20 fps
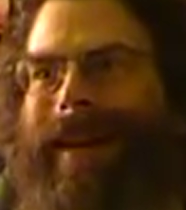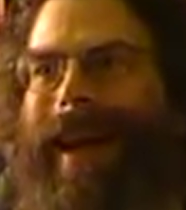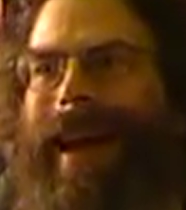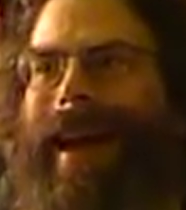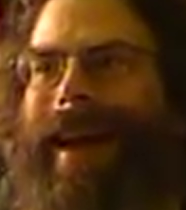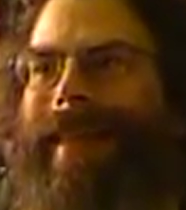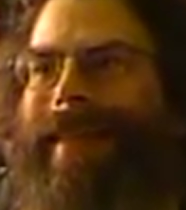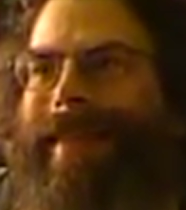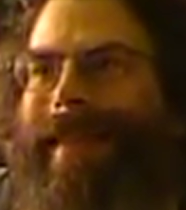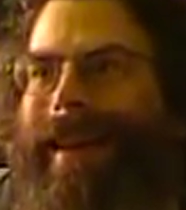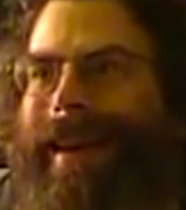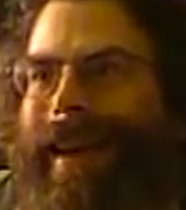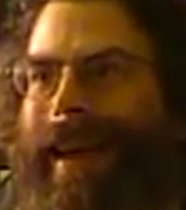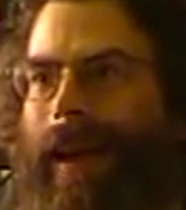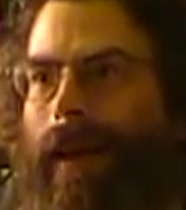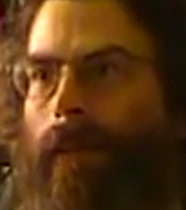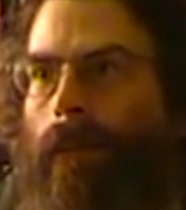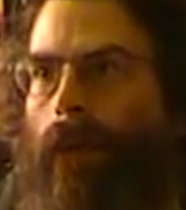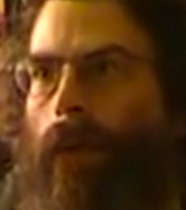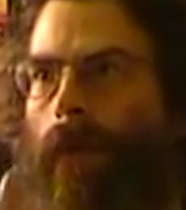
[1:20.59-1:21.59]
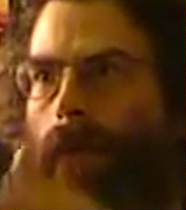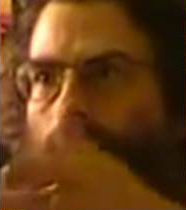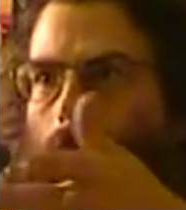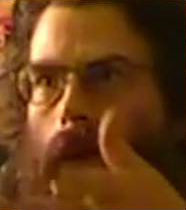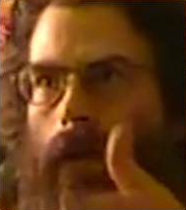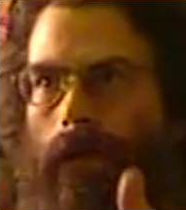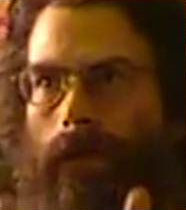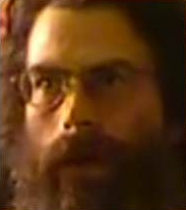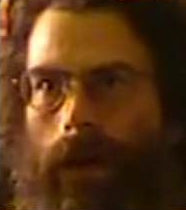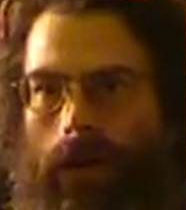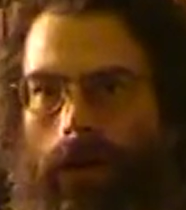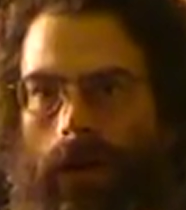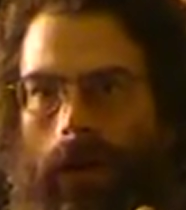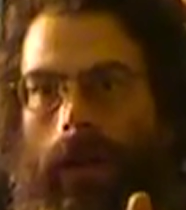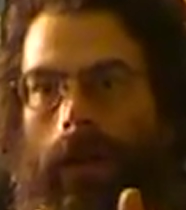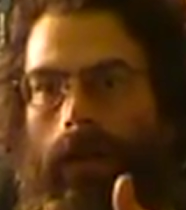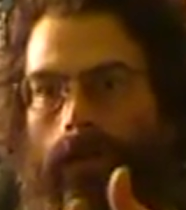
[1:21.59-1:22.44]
to end the game without a victory.